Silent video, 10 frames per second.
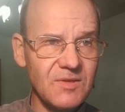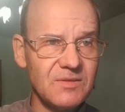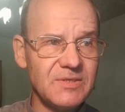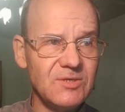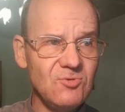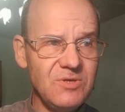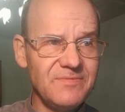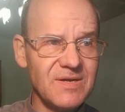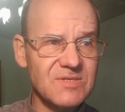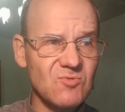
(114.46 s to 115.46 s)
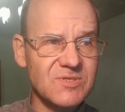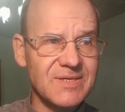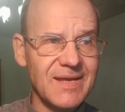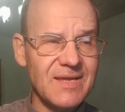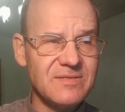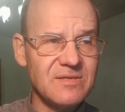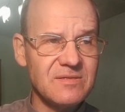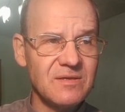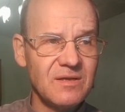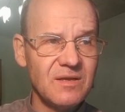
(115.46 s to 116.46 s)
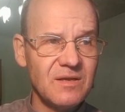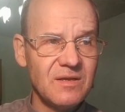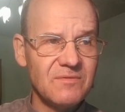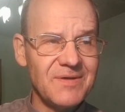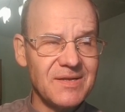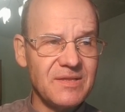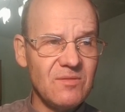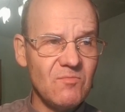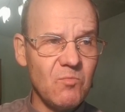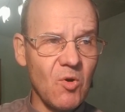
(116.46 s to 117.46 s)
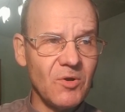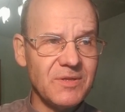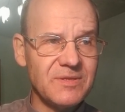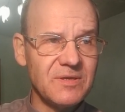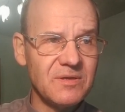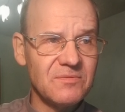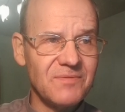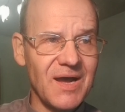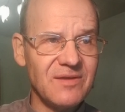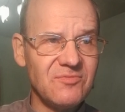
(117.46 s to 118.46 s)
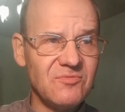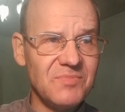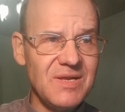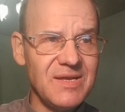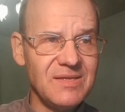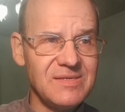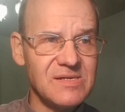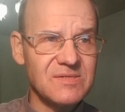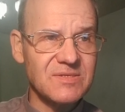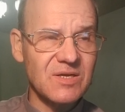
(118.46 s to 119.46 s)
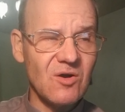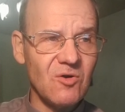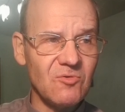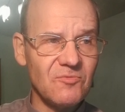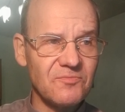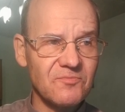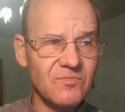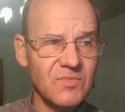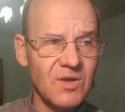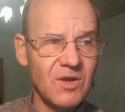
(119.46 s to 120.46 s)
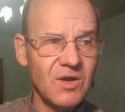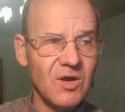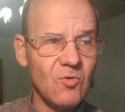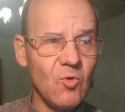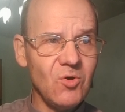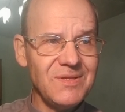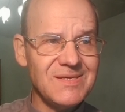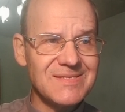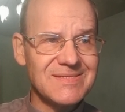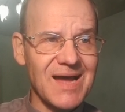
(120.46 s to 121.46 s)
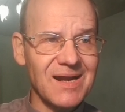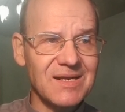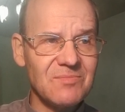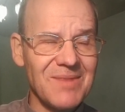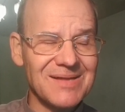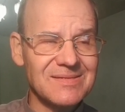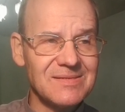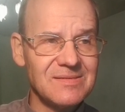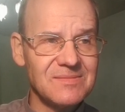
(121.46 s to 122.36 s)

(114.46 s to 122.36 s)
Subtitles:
The universe was created 13.5 billion years ago. What is dark matter?